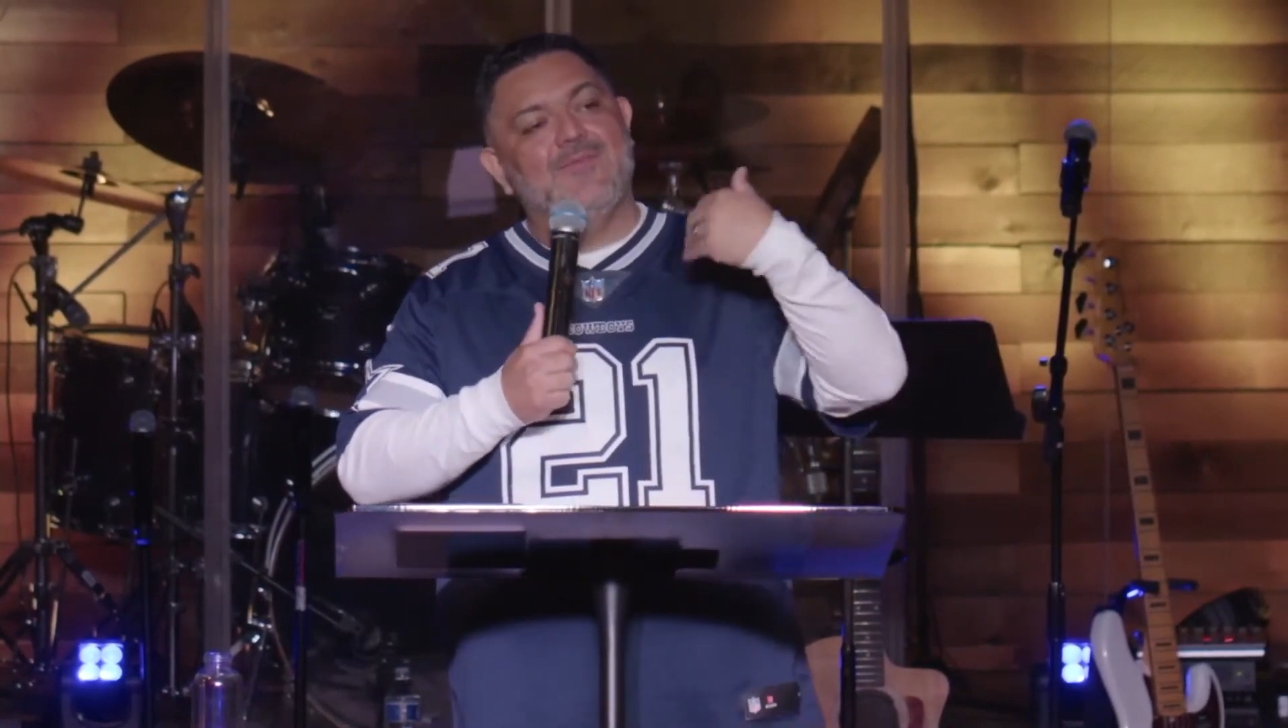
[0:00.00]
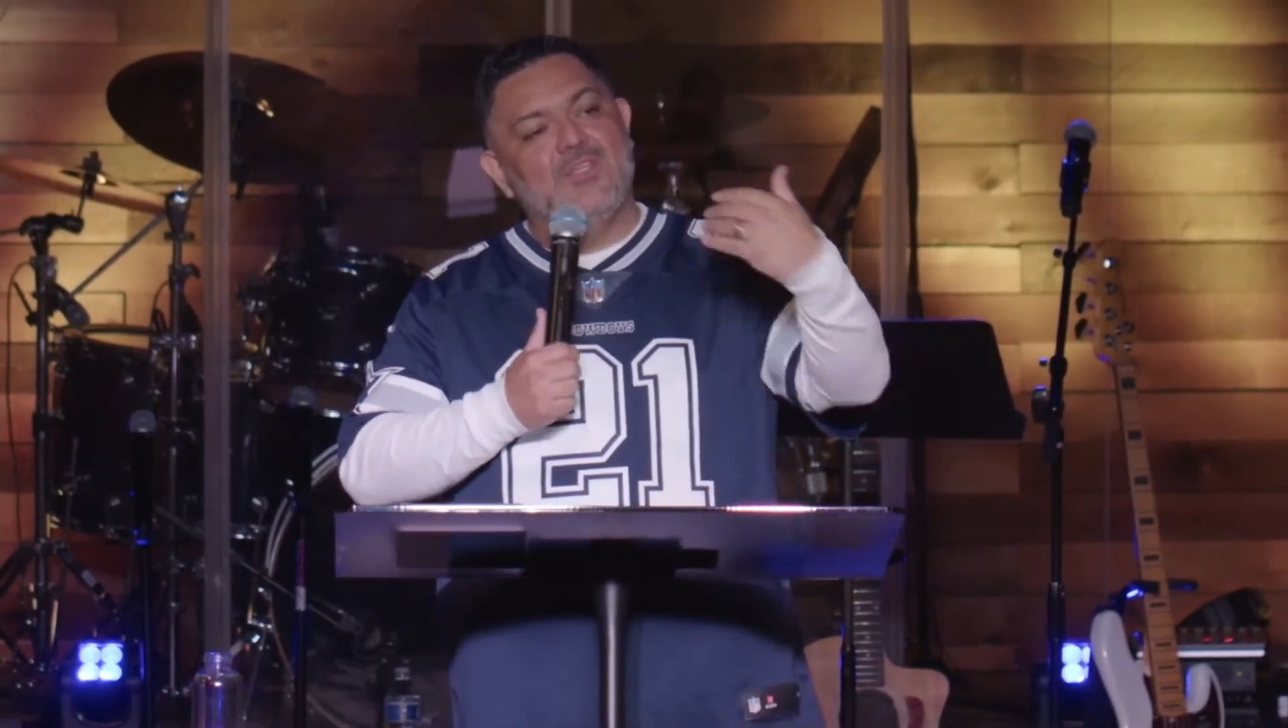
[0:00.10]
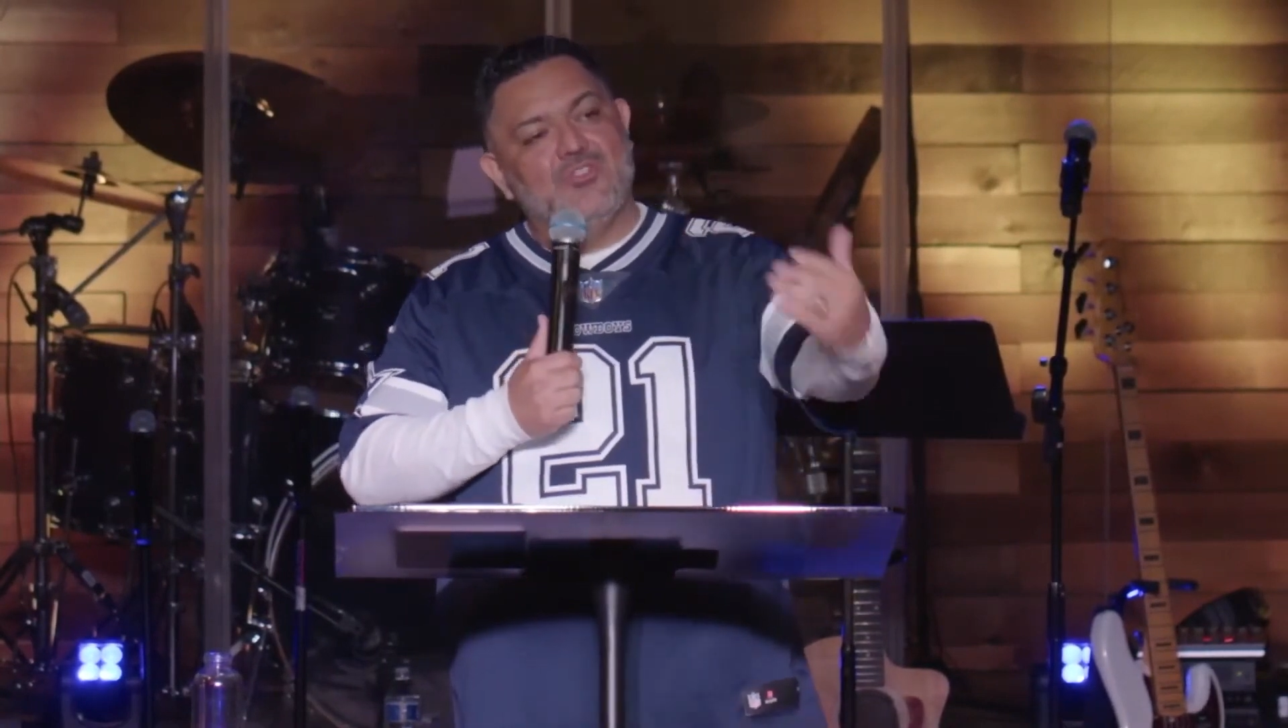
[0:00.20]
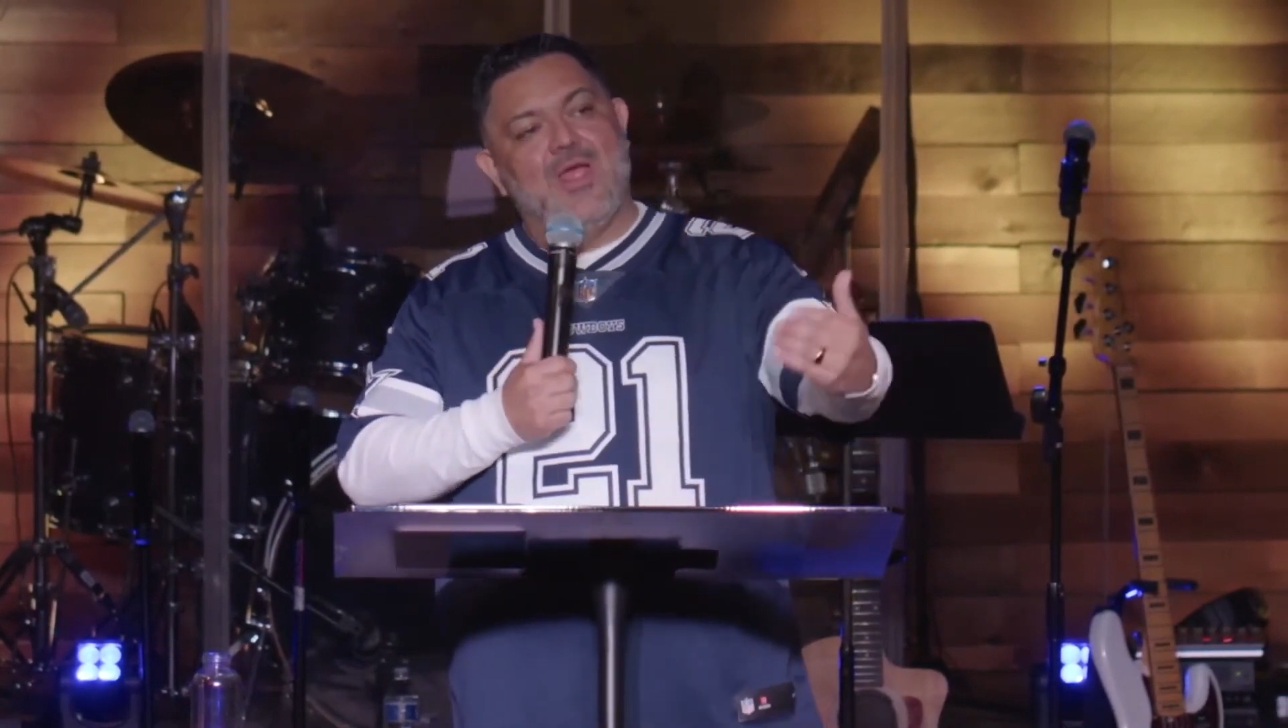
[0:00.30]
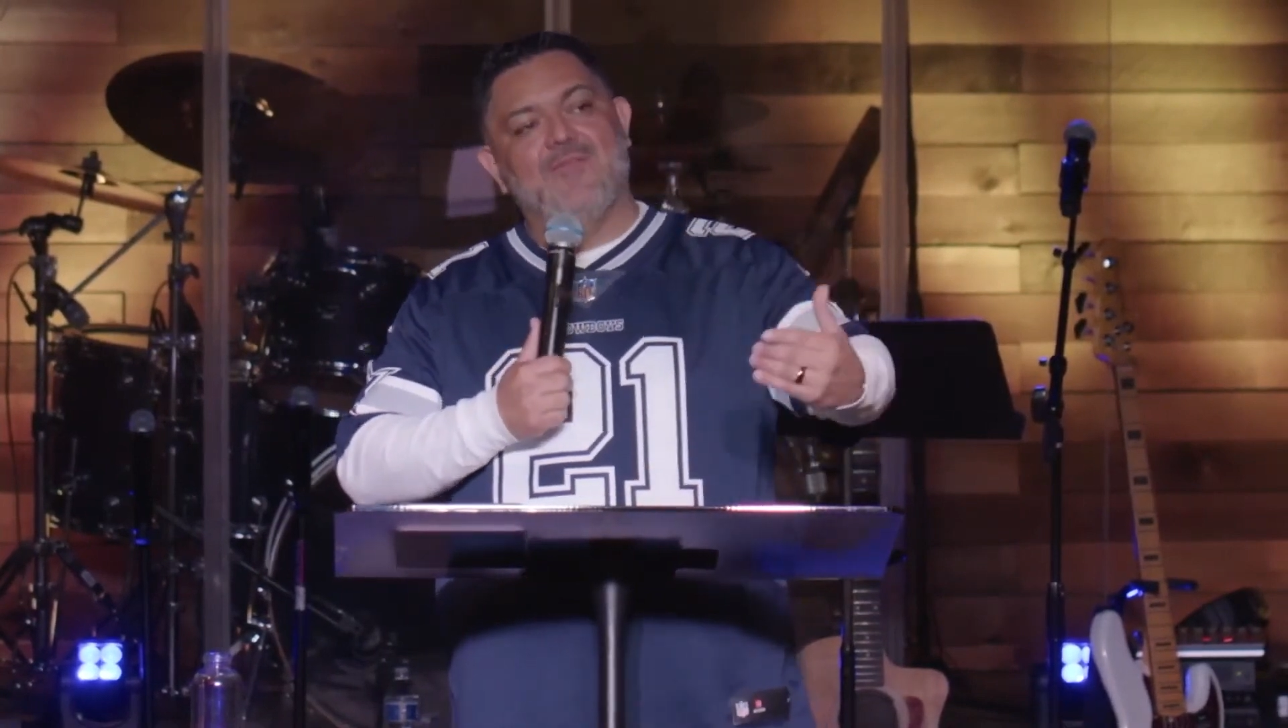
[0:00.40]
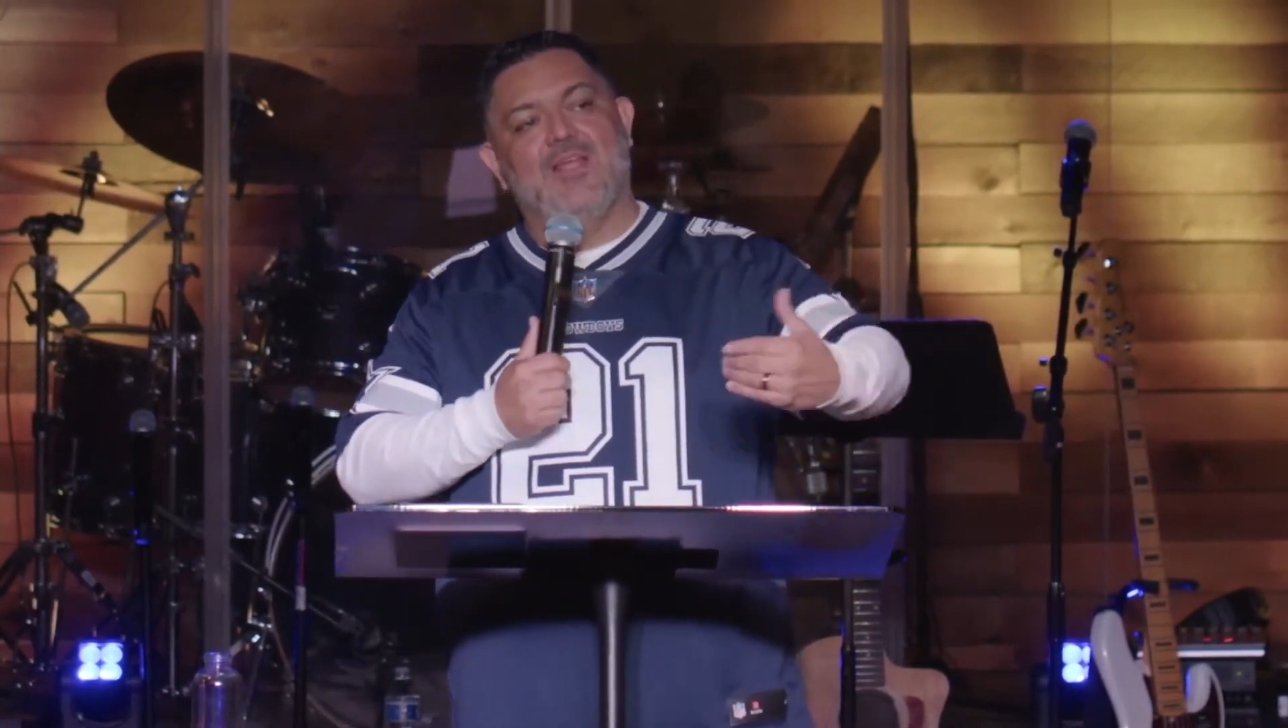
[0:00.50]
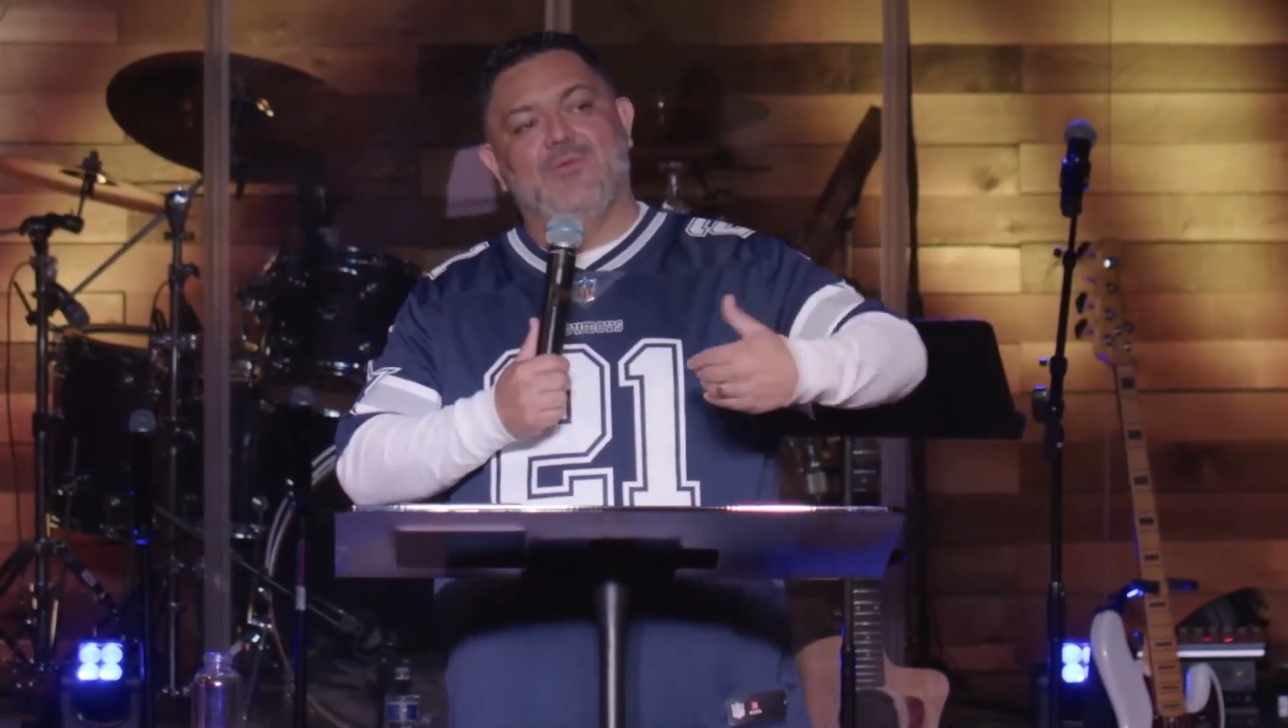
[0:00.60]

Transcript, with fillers: extravagantly.